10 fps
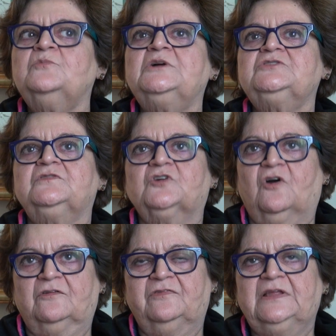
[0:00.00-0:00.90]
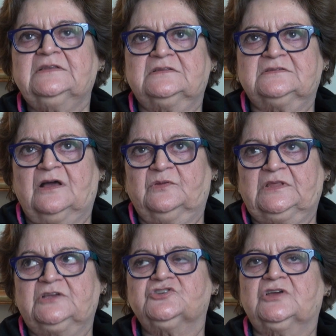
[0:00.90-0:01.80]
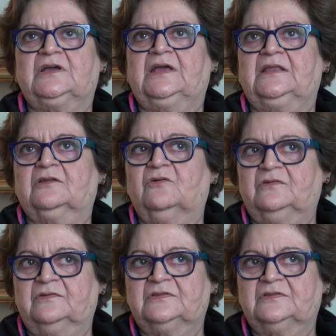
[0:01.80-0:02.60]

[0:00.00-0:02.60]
So much of the conflict in South Asia, and